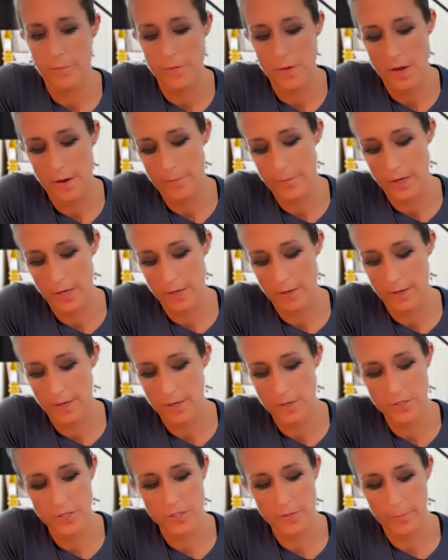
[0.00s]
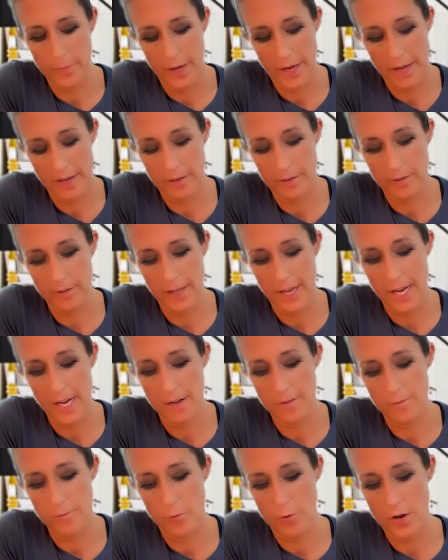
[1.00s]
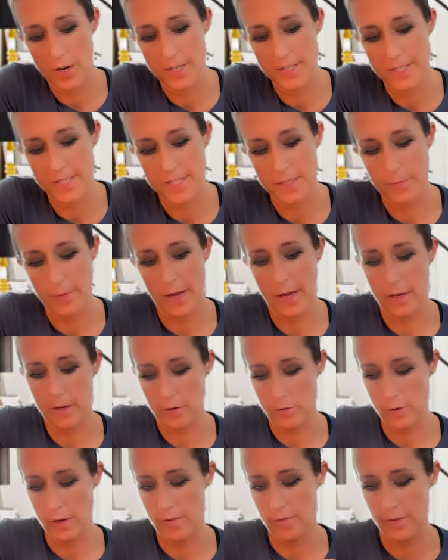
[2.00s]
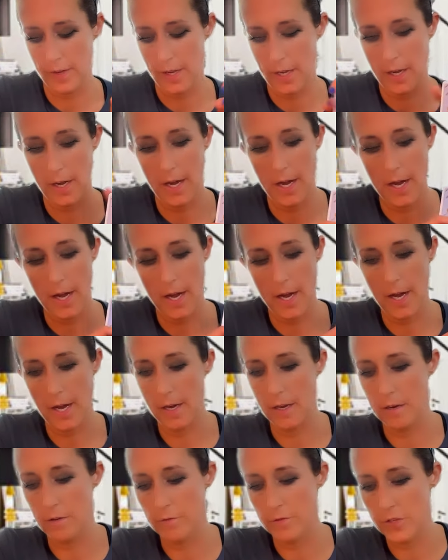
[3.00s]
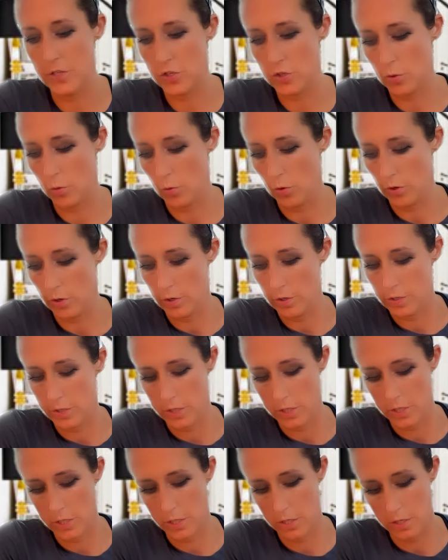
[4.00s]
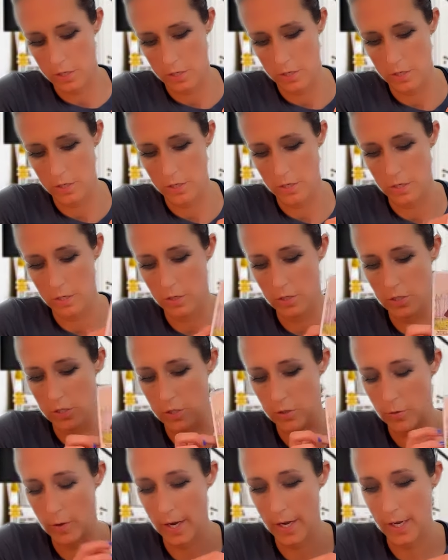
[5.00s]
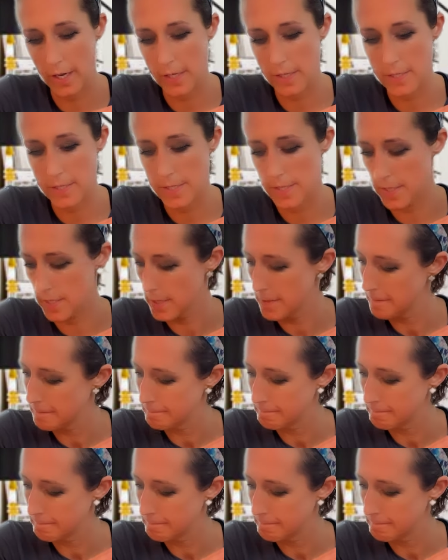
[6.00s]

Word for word: I mean, here's a battle. Eight of Wands is a battle. We have an Eight of Swords, 2 8s.